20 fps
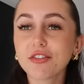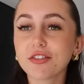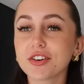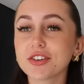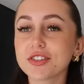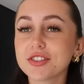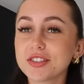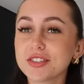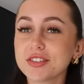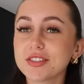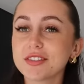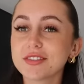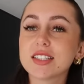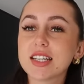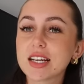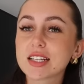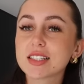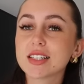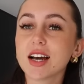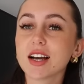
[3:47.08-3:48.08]
first
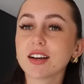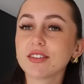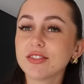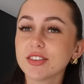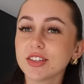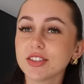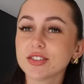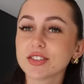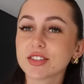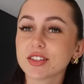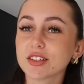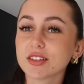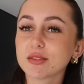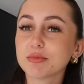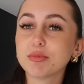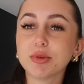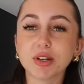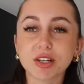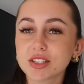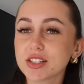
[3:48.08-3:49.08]
TikTok filter,
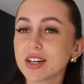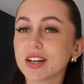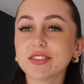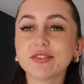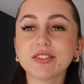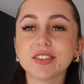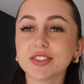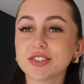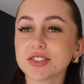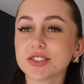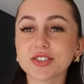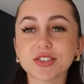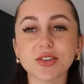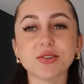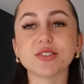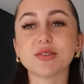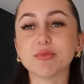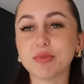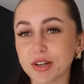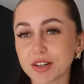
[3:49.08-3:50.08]
BookTok filter
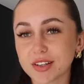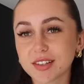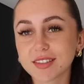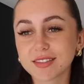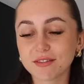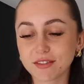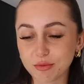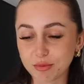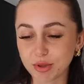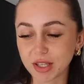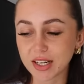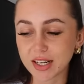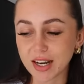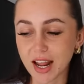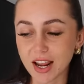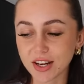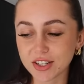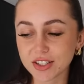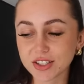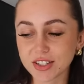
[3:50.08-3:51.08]
chosen book from Blood and
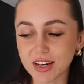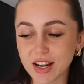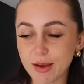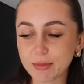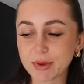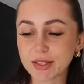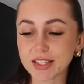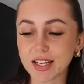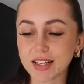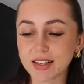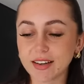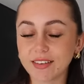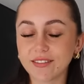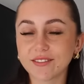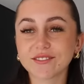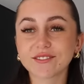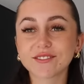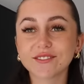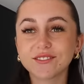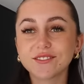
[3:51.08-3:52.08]
Ash. I'm
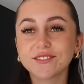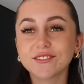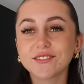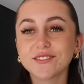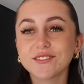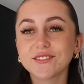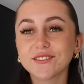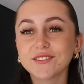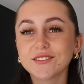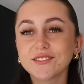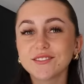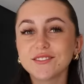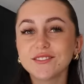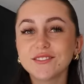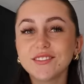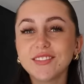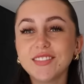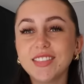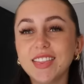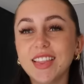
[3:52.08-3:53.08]
excited.
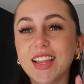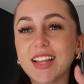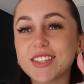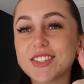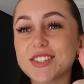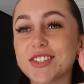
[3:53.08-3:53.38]
Let's